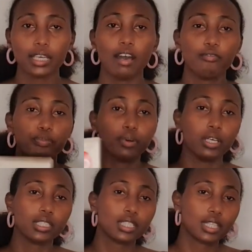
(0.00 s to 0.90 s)
I
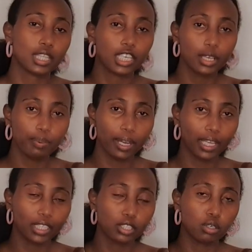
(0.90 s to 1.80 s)
bought 3
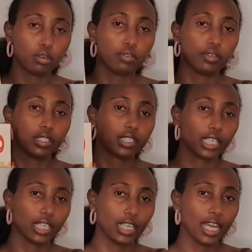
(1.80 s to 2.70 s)
packets of
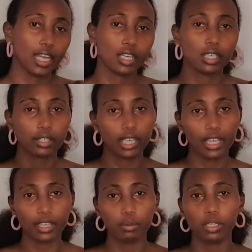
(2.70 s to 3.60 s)
Cerelac. The
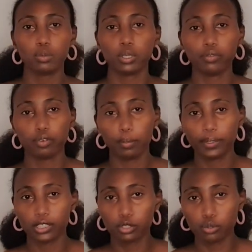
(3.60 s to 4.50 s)
other one we've
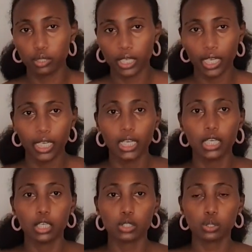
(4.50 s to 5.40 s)
opened today.
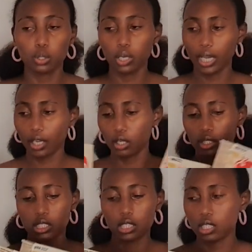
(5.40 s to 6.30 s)
So I
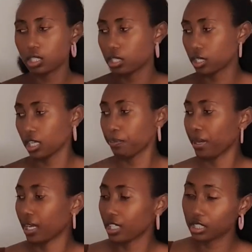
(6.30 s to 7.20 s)
got 3
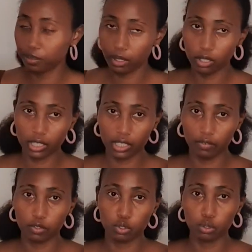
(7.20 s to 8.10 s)
packets because, as
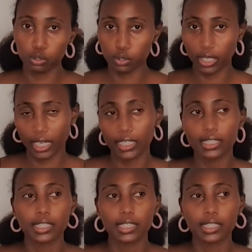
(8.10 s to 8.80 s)
I've told you guys,